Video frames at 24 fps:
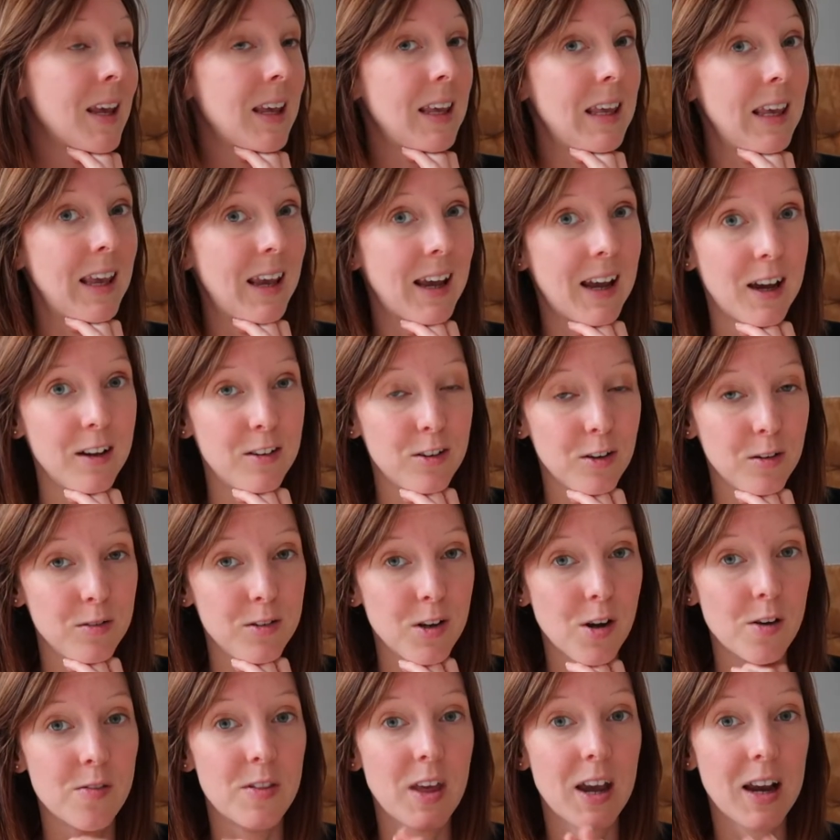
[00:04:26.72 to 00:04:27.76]
yeah, I don't
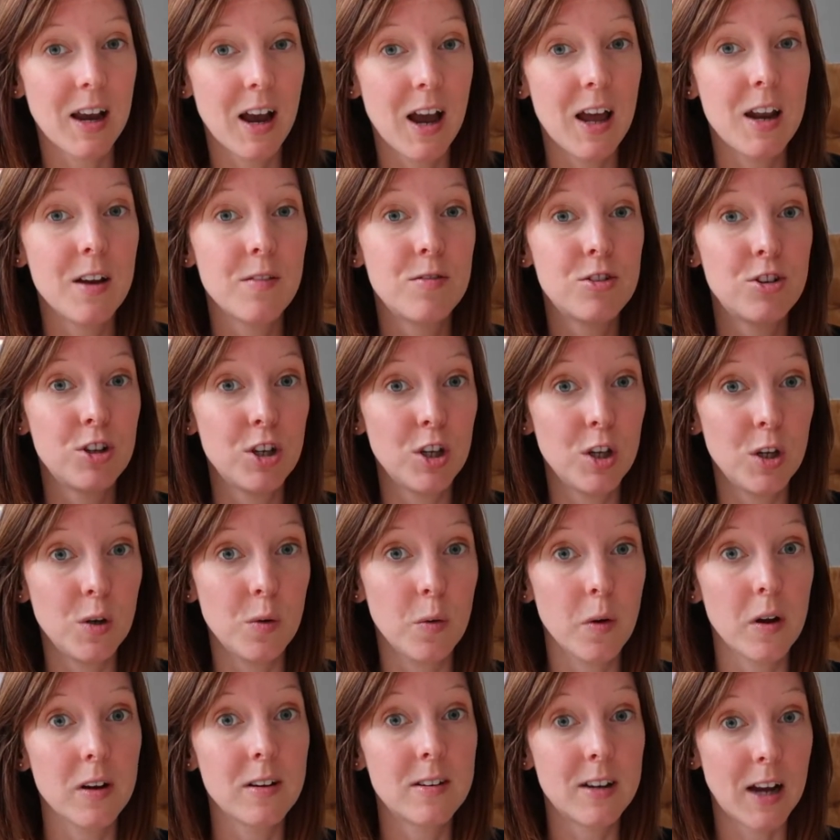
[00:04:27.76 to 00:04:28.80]
know. They're kind of
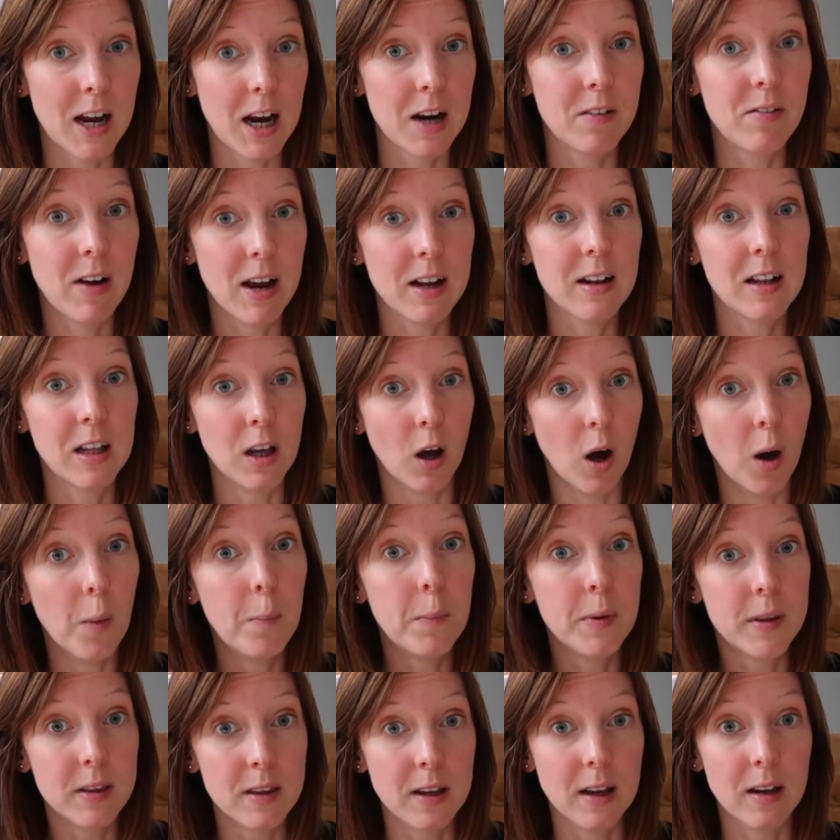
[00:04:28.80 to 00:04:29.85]
two directly
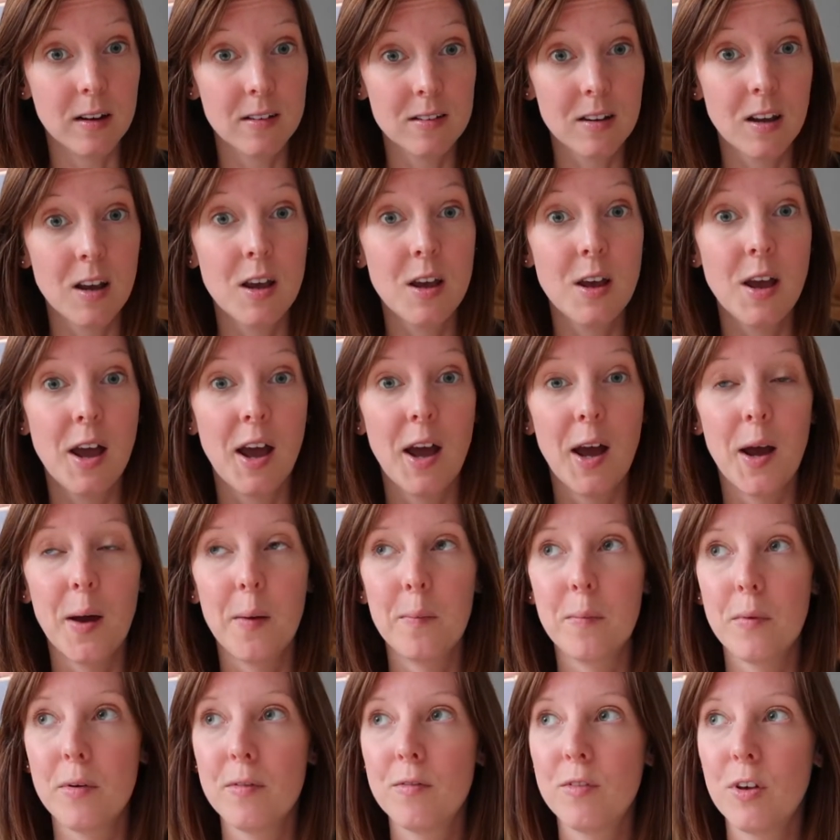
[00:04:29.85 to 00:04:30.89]
opposite
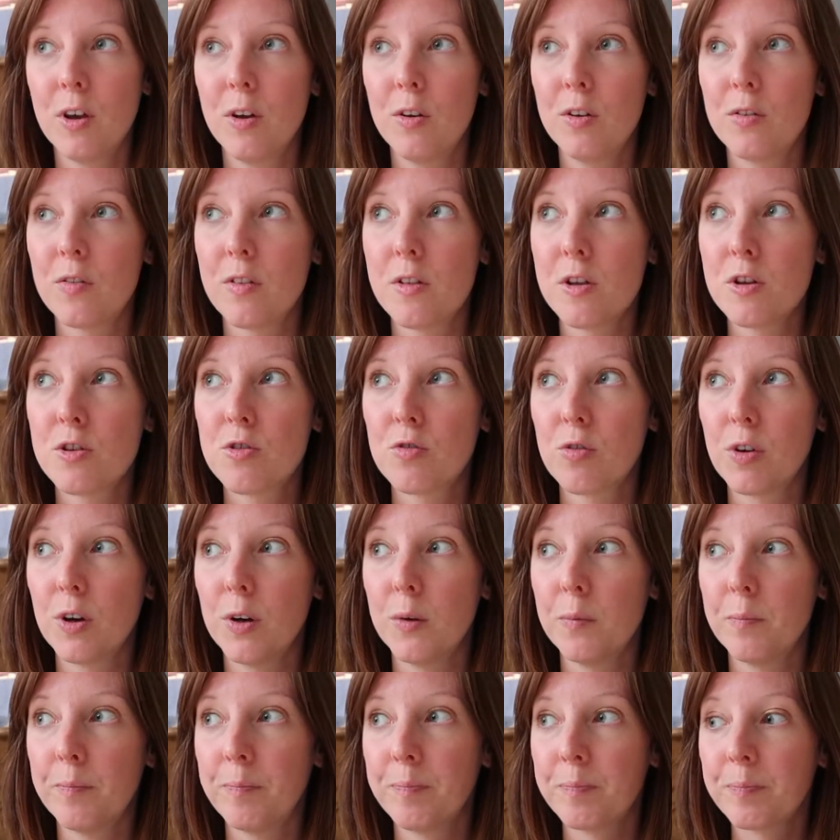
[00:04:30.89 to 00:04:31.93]
views for this
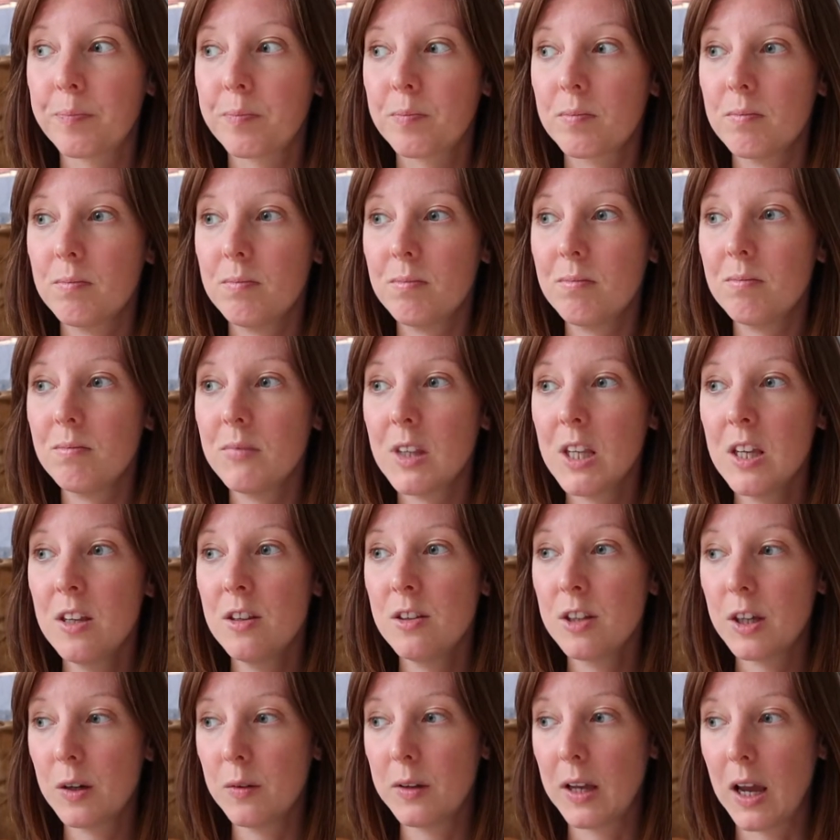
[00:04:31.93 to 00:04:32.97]
room.
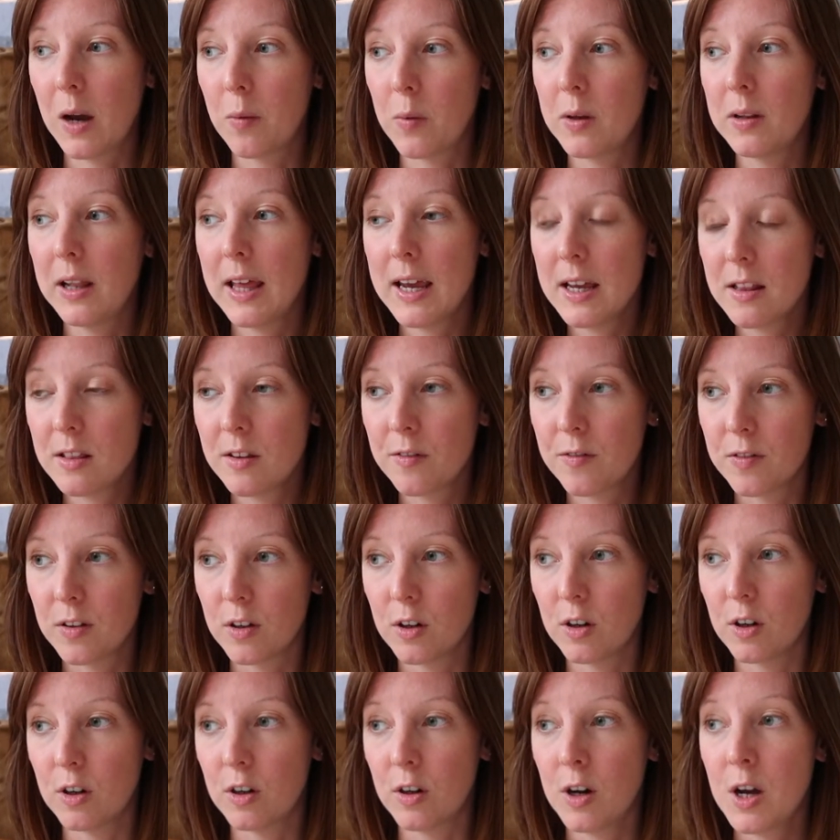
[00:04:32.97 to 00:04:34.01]
So yeah, we laid the
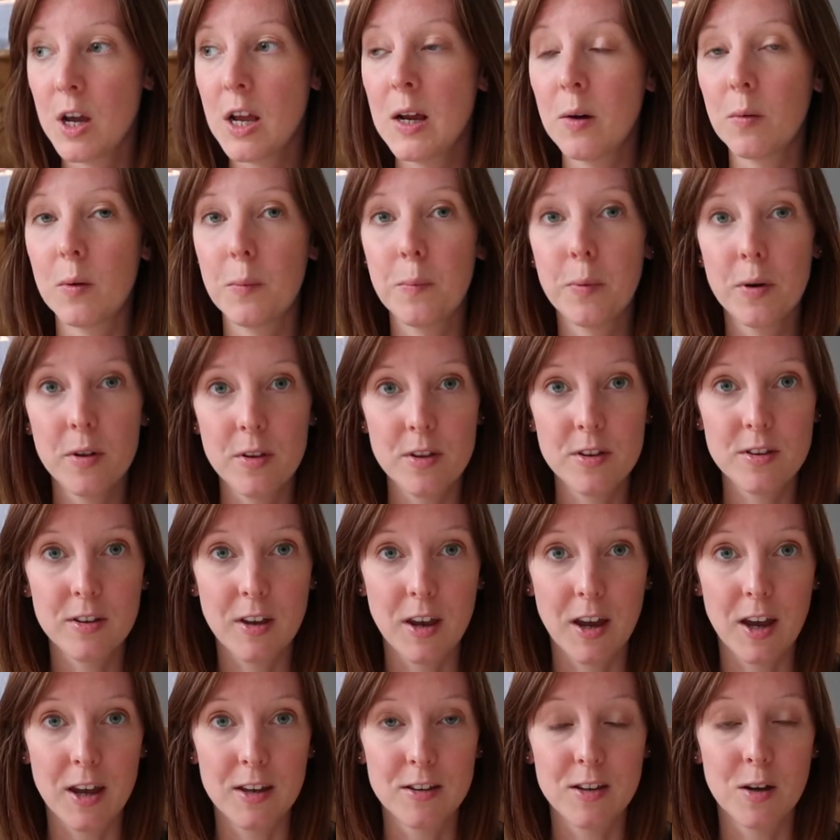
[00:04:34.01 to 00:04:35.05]
floor, we put the
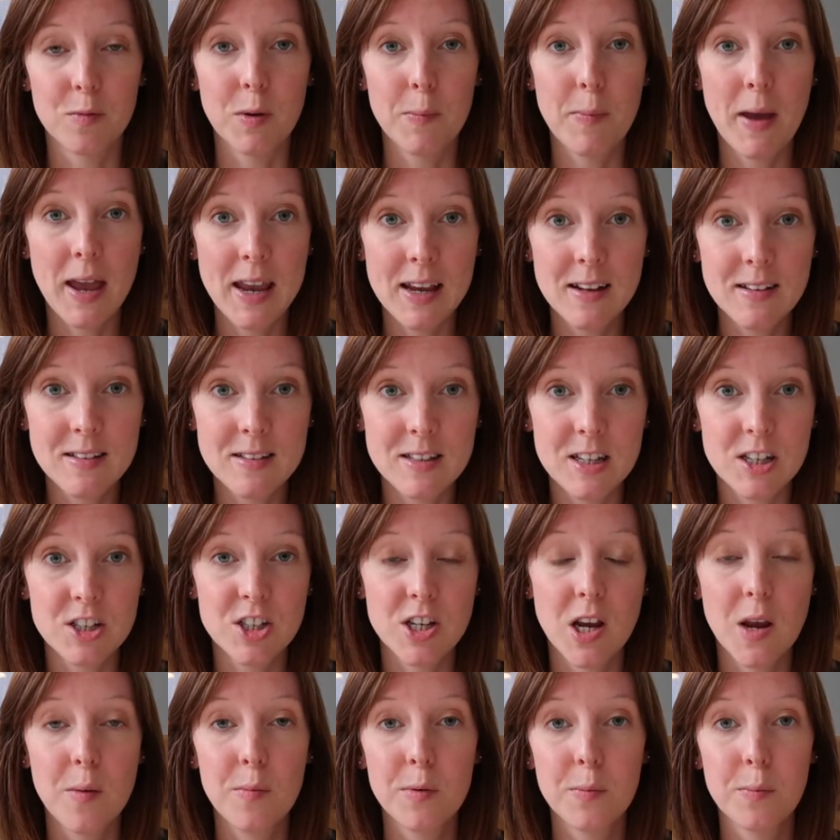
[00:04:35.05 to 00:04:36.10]
skirts on, we painted it,
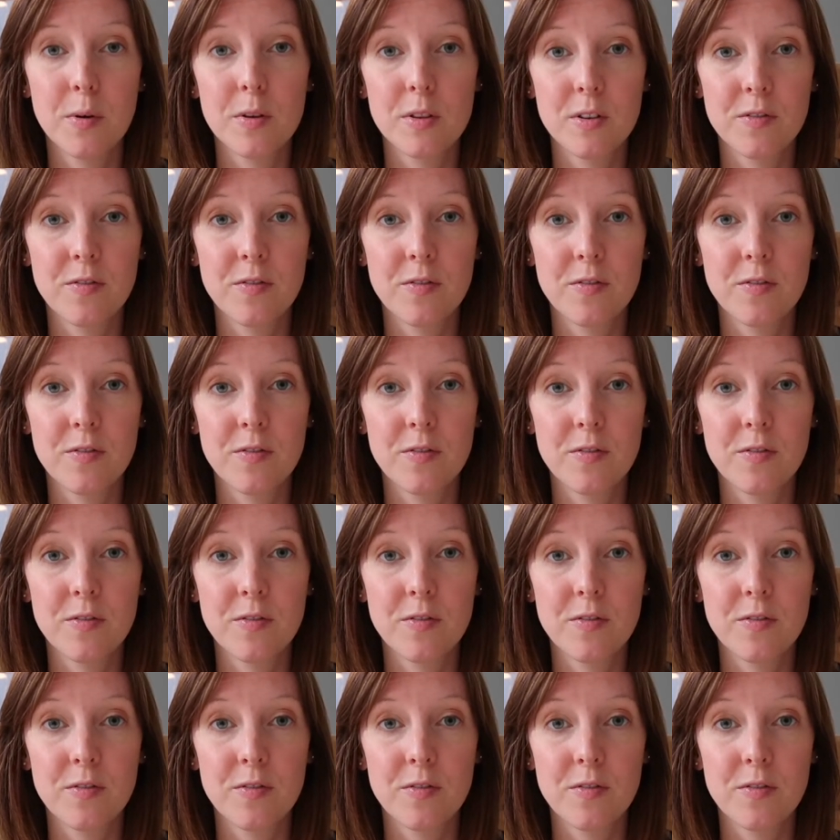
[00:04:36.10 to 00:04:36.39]
James put